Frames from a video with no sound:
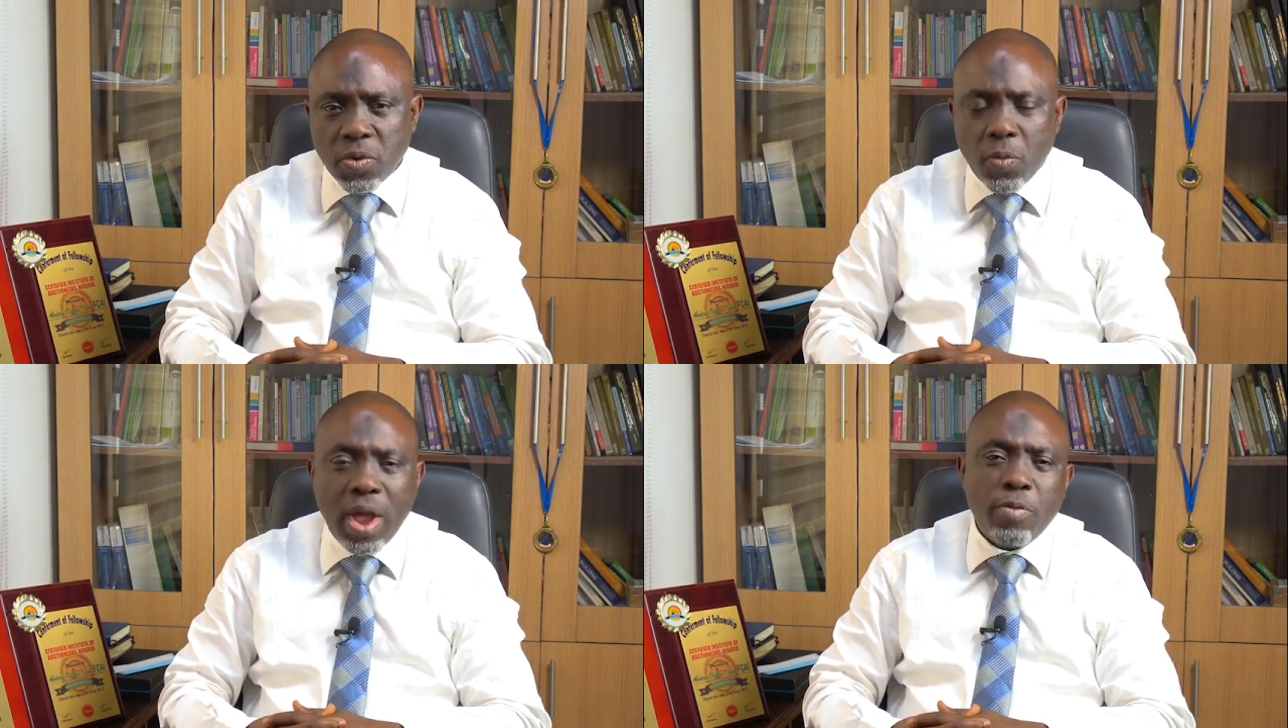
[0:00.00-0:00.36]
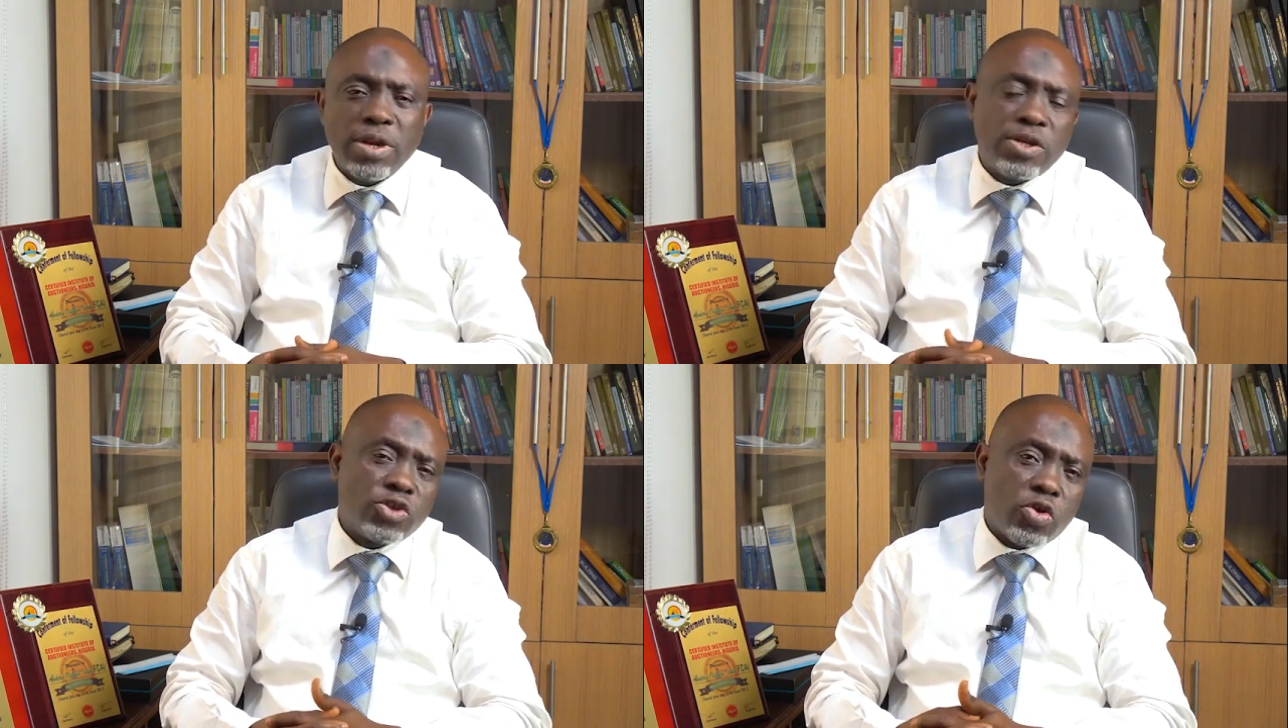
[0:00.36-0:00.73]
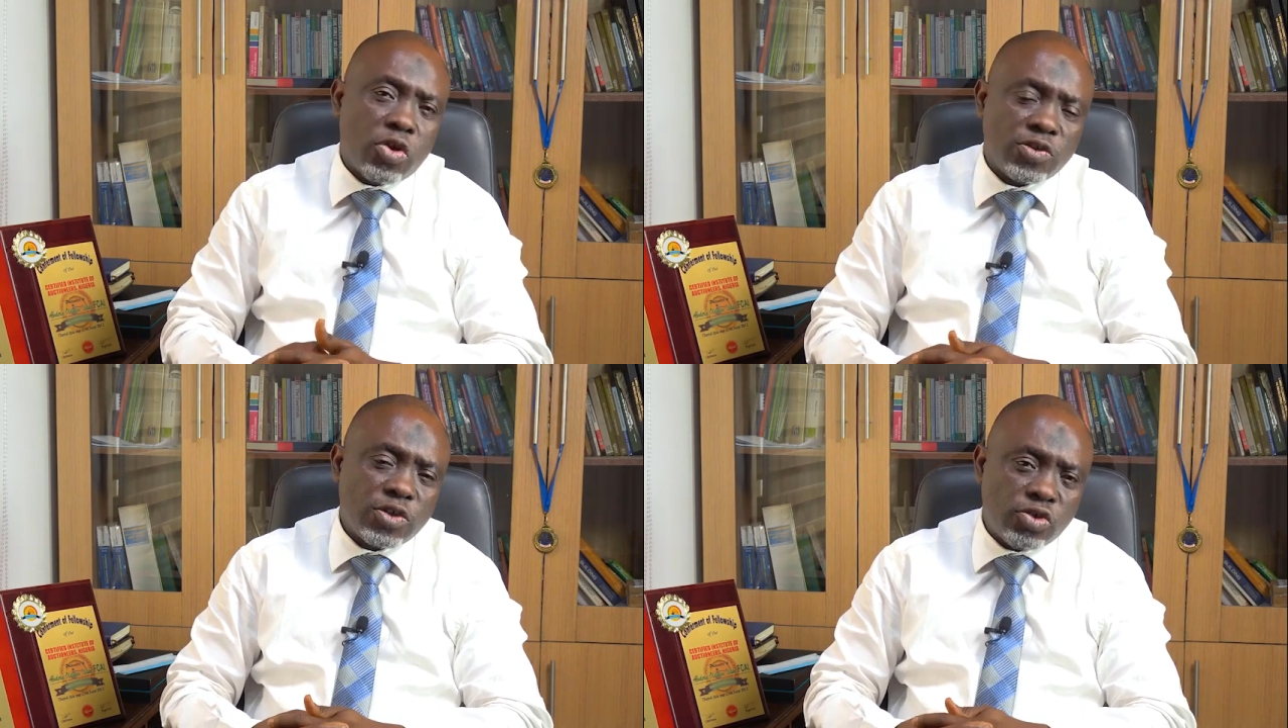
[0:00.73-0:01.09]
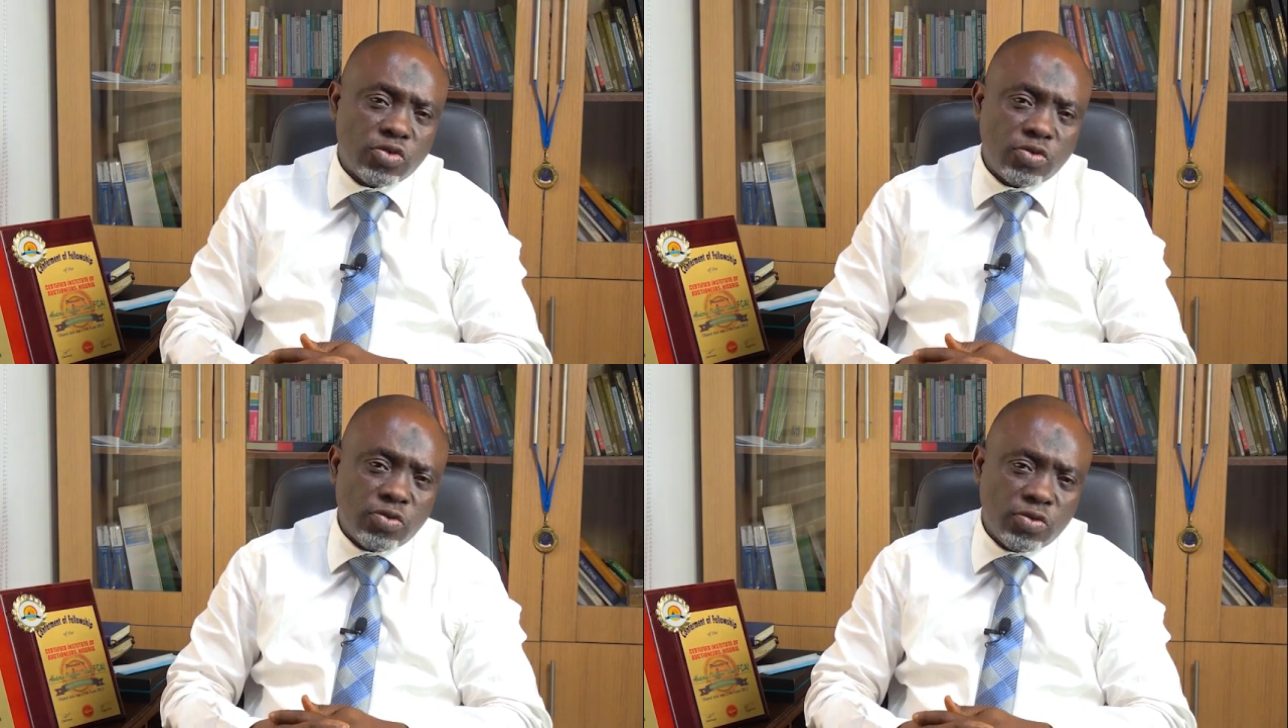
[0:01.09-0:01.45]
where we discuss
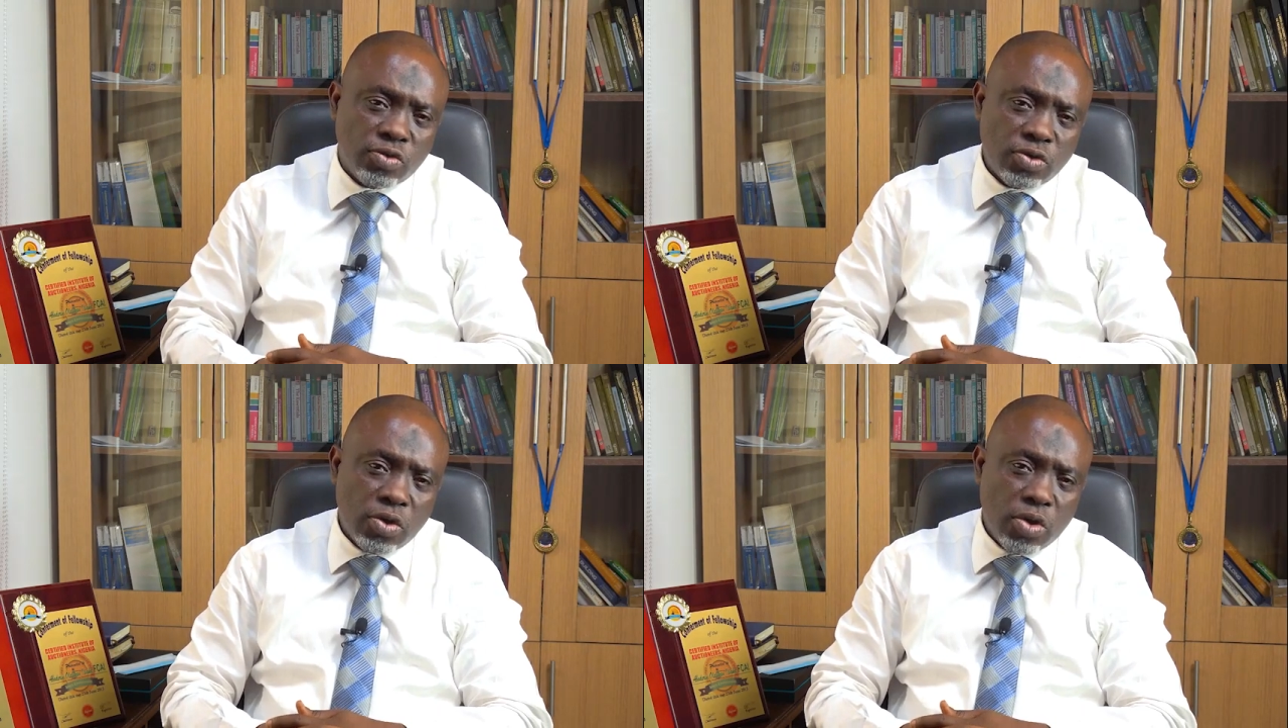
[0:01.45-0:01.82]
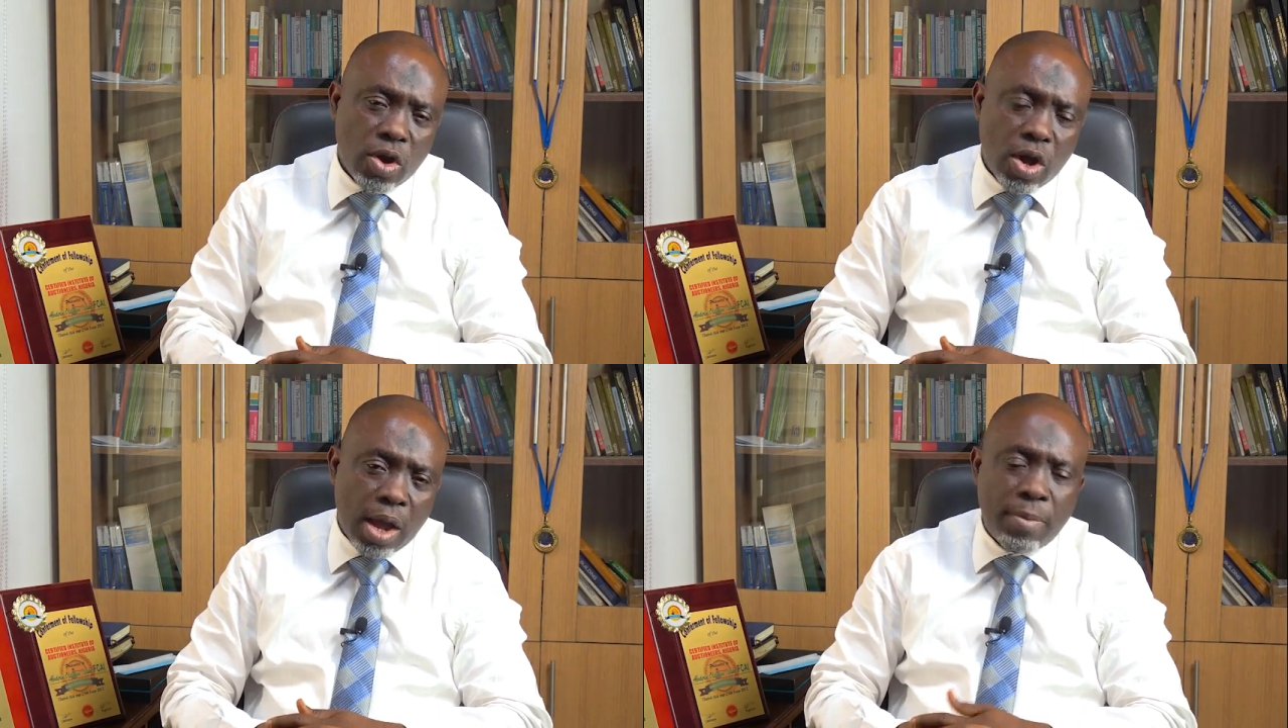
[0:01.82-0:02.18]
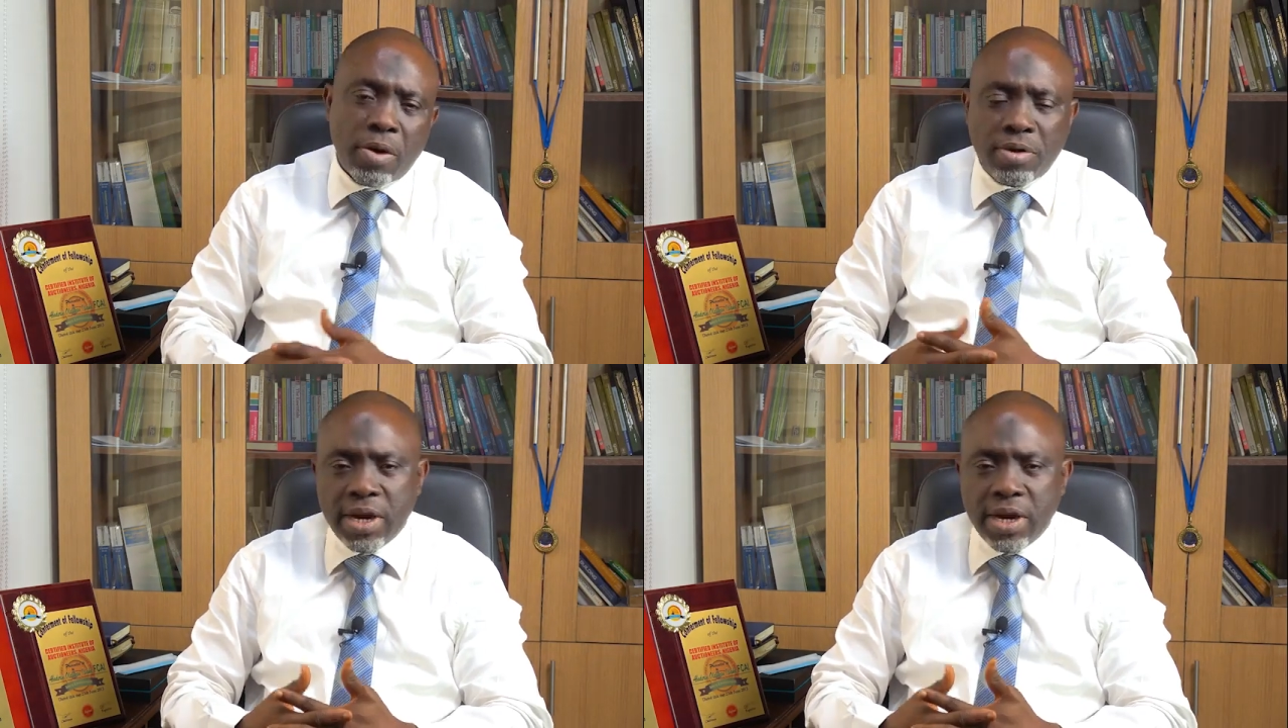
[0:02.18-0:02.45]
issues about